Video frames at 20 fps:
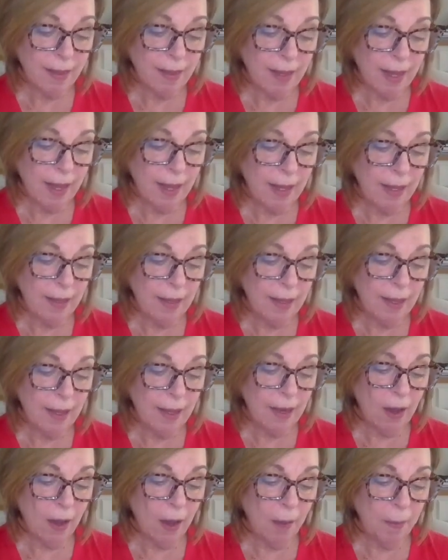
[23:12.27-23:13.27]
that
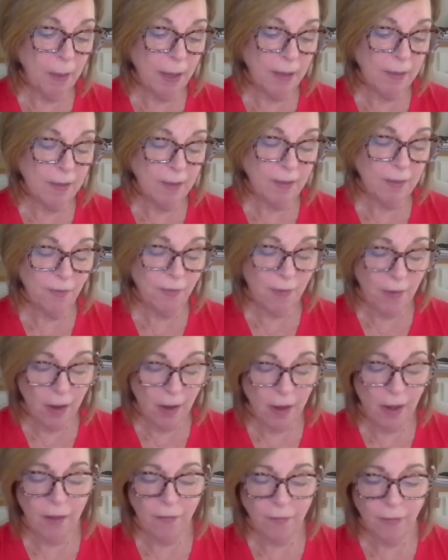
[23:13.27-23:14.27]
hot
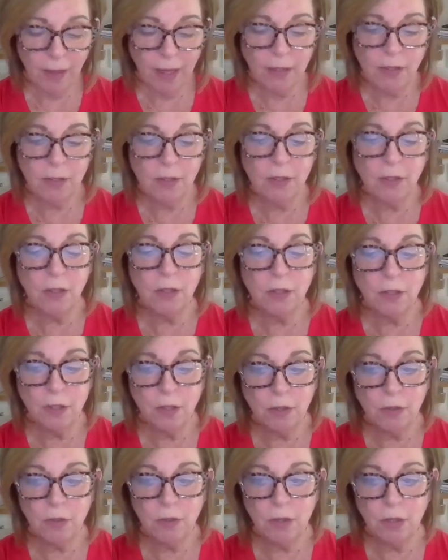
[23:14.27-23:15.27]
flashes are
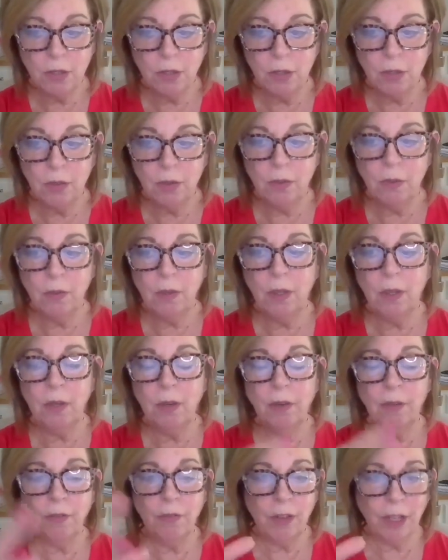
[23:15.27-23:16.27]
due to
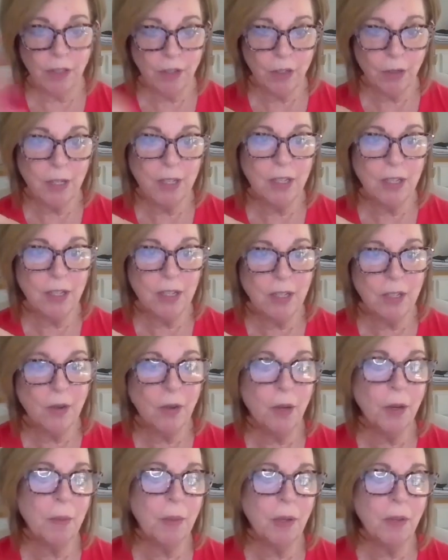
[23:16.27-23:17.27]
your fluctuations in
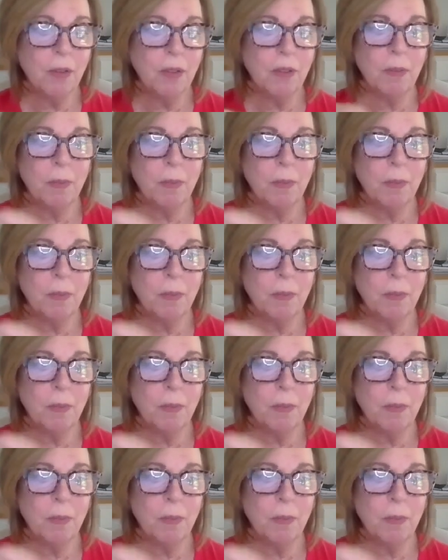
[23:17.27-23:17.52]
hormones,